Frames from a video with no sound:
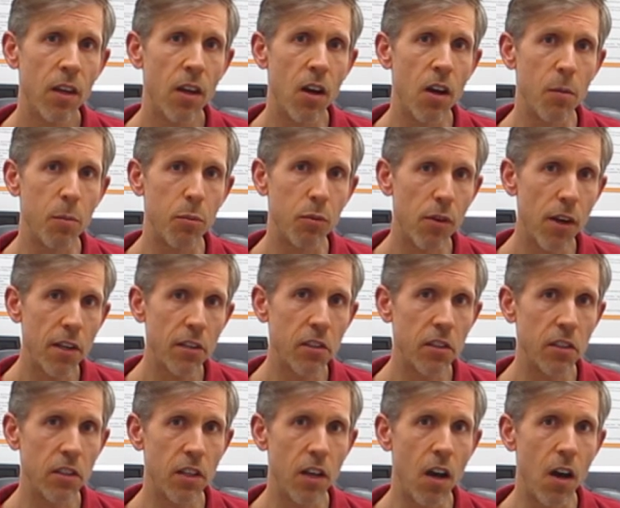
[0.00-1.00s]
are
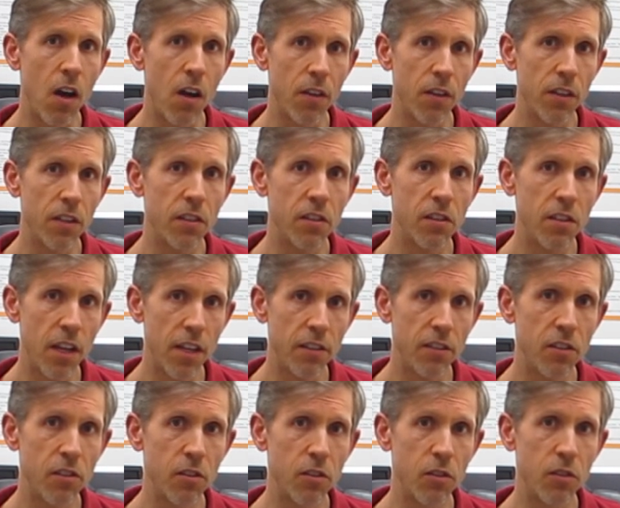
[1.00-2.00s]
present on the
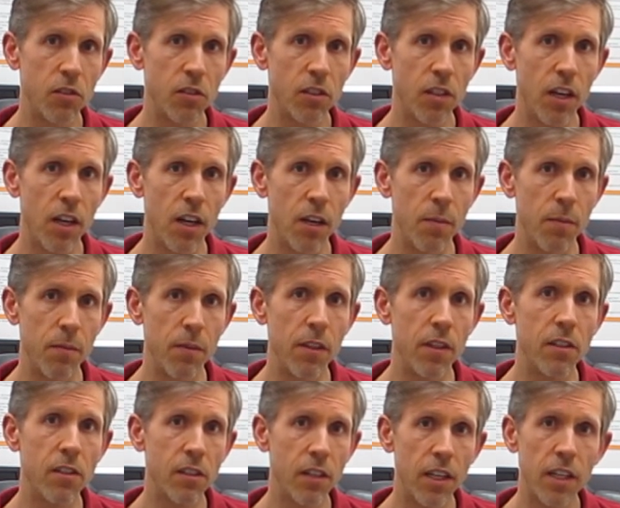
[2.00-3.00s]
sensors,
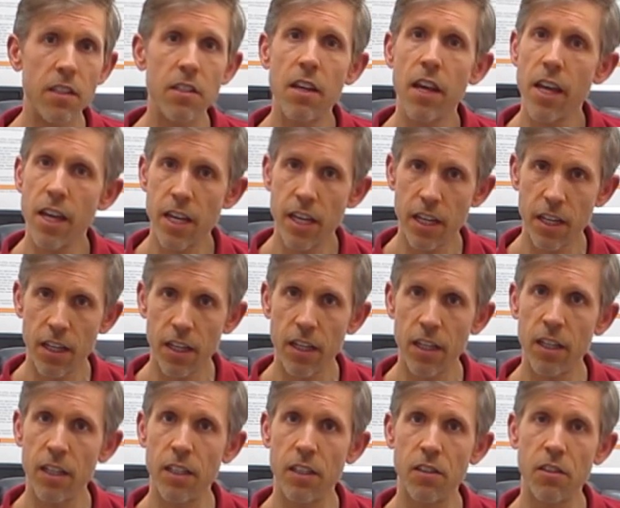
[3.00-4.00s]
this can take
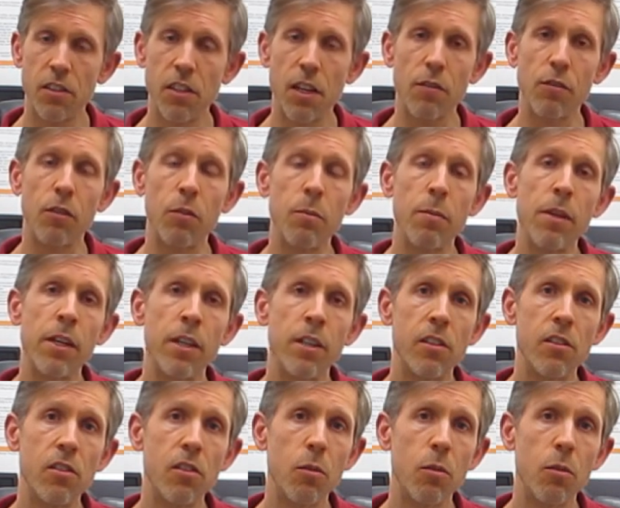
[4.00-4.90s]
several minutes.